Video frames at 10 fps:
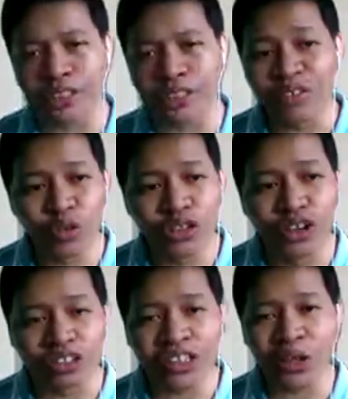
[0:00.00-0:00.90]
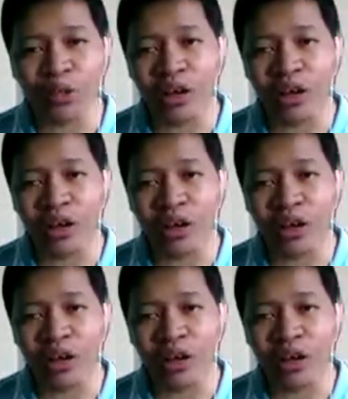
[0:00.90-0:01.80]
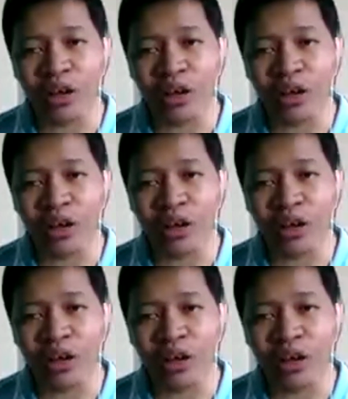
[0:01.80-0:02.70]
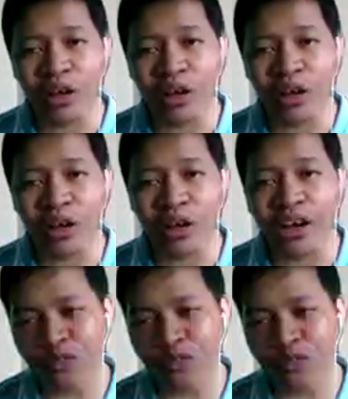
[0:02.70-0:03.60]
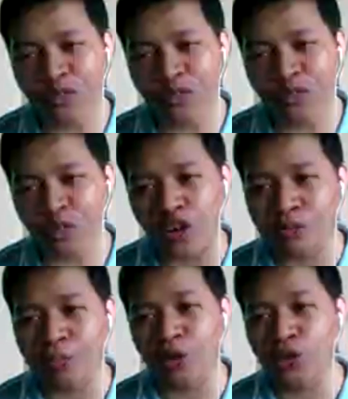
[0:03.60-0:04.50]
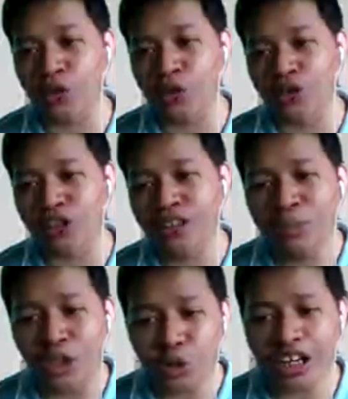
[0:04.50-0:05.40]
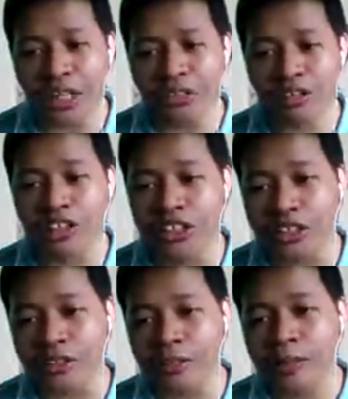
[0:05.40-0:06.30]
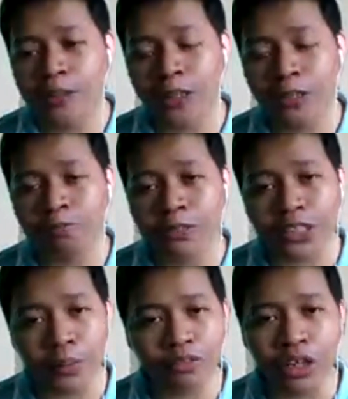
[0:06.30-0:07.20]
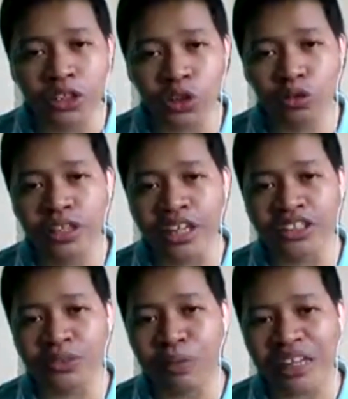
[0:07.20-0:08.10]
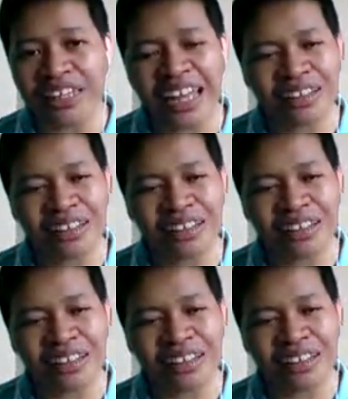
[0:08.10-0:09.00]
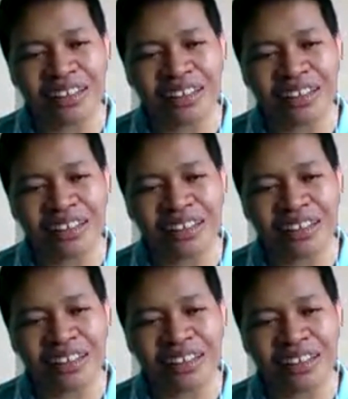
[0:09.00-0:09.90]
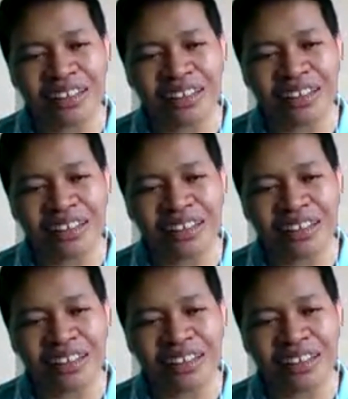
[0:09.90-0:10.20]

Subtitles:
If you would notice a while ago, there's a concept of reinforcement module because we are acknowledging that some of our students might not be that independent.